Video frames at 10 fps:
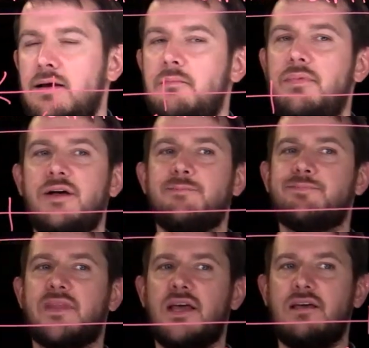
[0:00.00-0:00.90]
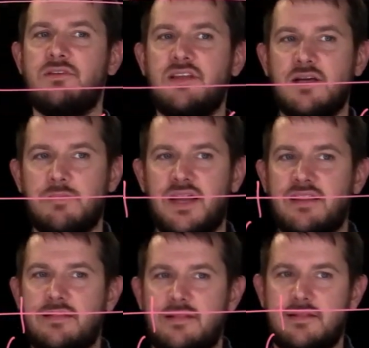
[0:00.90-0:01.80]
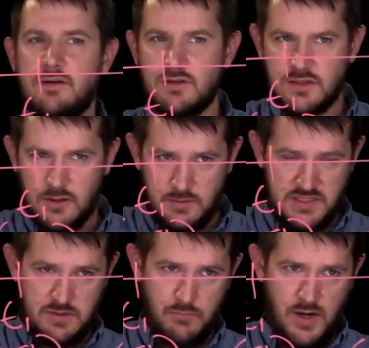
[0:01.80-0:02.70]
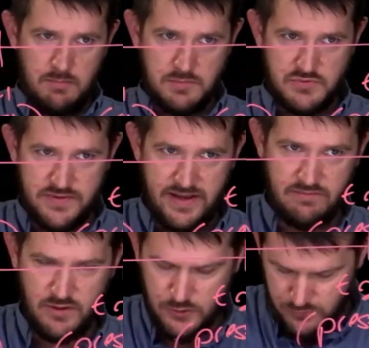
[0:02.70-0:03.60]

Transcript: But if you think about it, there are going to be some problems for that view.